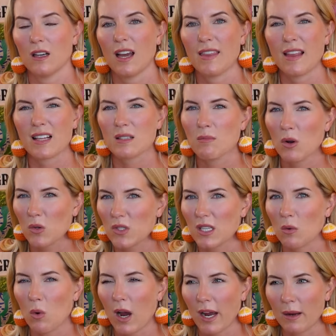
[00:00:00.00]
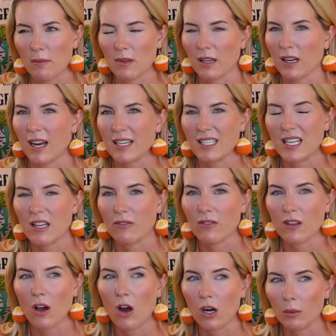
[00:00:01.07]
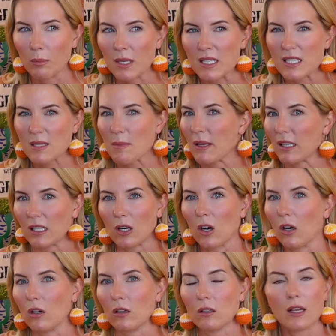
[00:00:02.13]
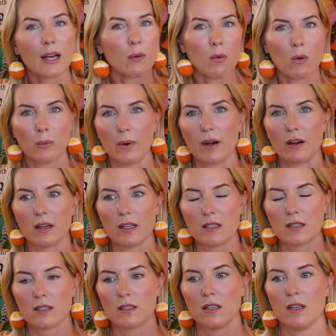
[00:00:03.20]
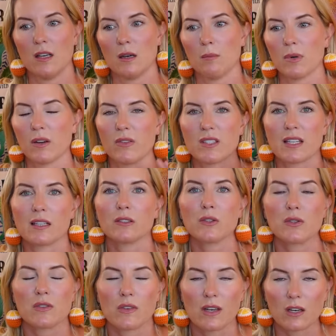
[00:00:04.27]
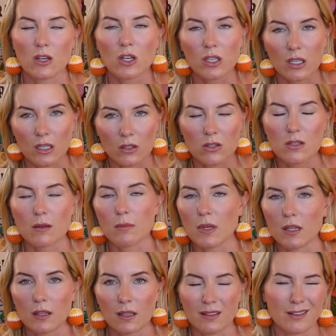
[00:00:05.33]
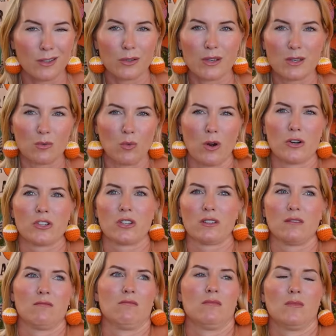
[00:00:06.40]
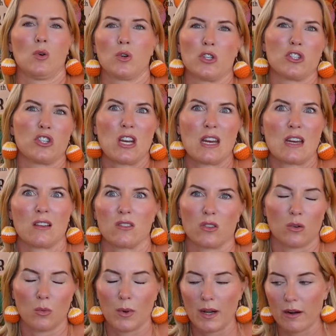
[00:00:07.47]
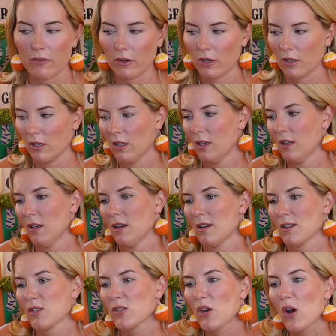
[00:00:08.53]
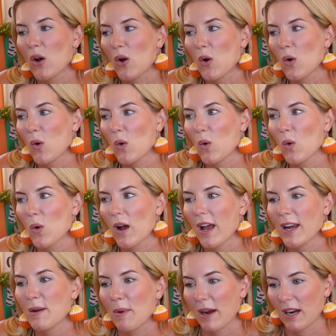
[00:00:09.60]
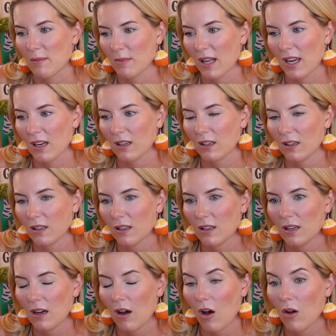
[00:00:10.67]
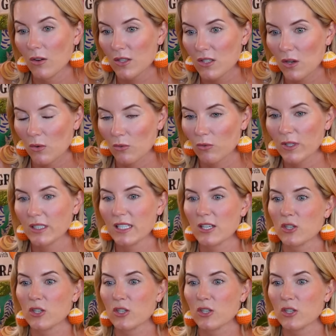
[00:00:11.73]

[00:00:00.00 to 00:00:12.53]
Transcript: And that's mostly why I'm like, if the armpits smell at all, I won't wear it. But if it's like a loose fitting hoodie or something, then you don't need to wash it, or jeans or whatever. So anyway, I'm like also really